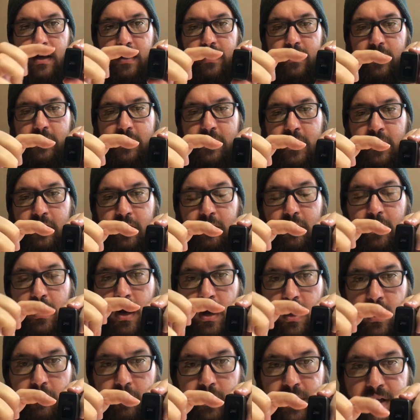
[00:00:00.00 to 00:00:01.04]
There's another
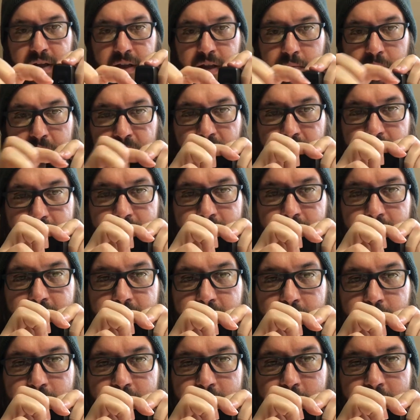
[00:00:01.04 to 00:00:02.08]
hub that plugs into
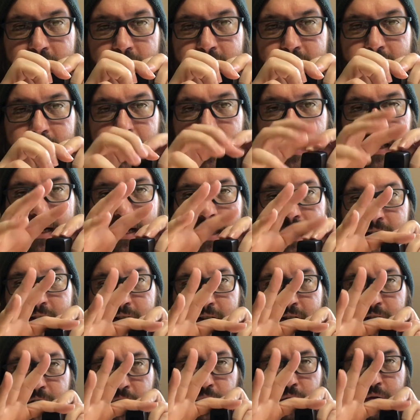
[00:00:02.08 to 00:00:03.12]
the USB-C and has
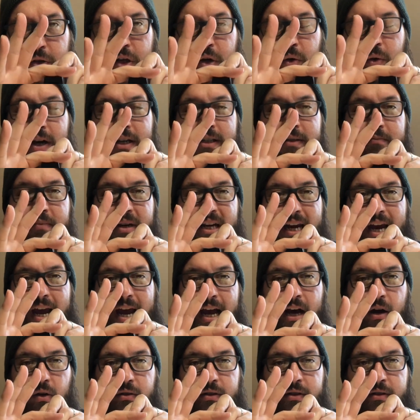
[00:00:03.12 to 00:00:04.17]
two USB
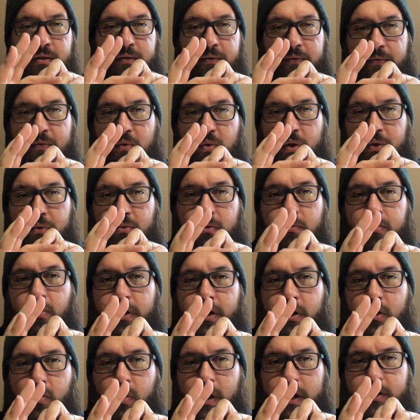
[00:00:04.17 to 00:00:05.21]
outs for
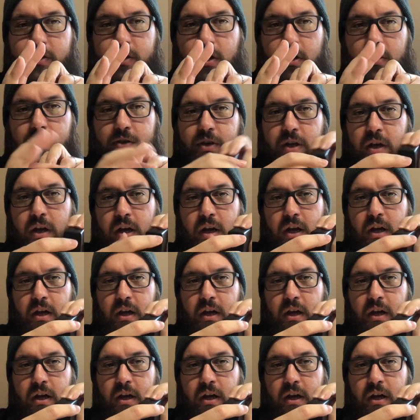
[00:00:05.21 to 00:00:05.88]
3.0 quick charge.